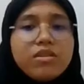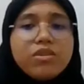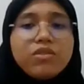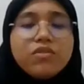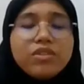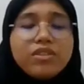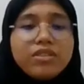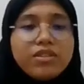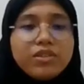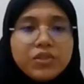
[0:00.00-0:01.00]
So for the
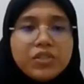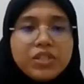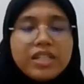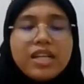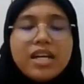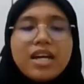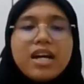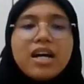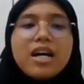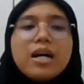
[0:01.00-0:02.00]
conclusion,
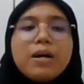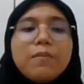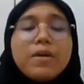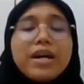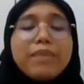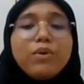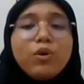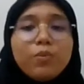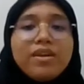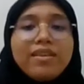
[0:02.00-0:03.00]
I'm
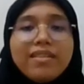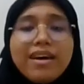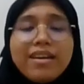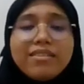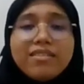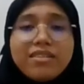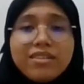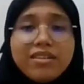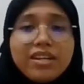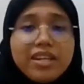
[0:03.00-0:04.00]
hoping
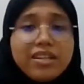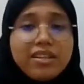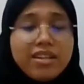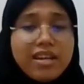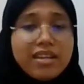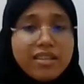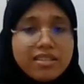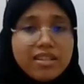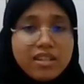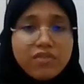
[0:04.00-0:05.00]
that
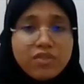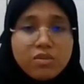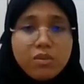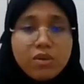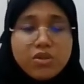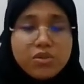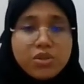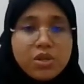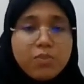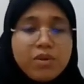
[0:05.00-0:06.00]
this individual mobile
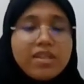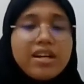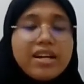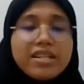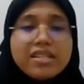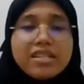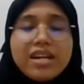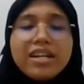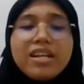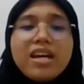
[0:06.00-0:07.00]
studio pot that I
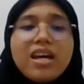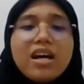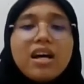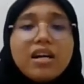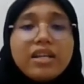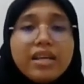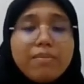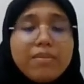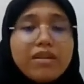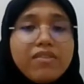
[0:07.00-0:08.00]
designed
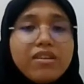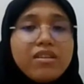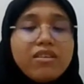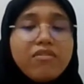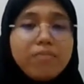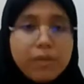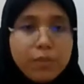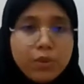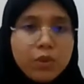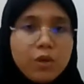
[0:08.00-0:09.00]
can benefit a lot of
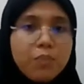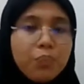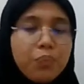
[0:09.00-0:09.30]
people,